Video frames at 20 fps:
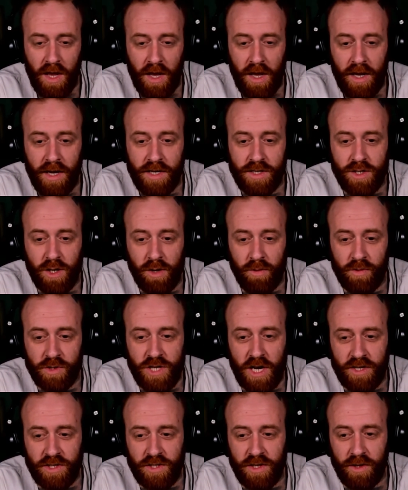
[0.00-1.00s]
His
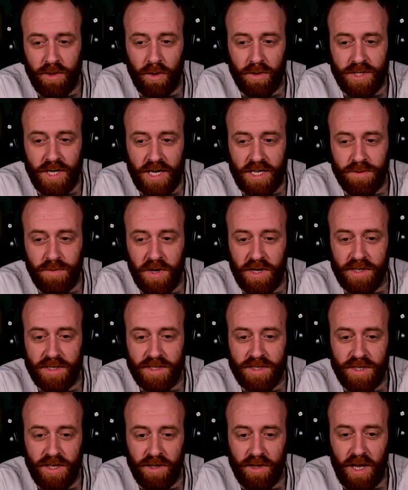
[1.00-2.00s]
rejection of the Old Testament and
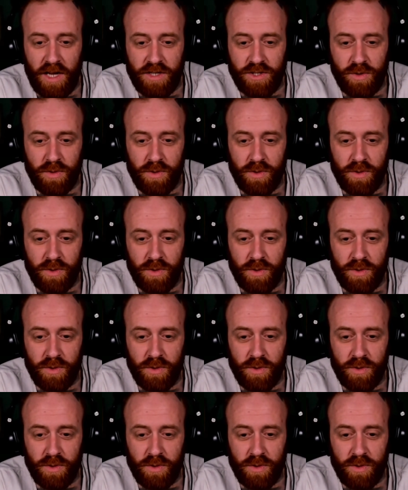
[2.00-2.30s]
his theological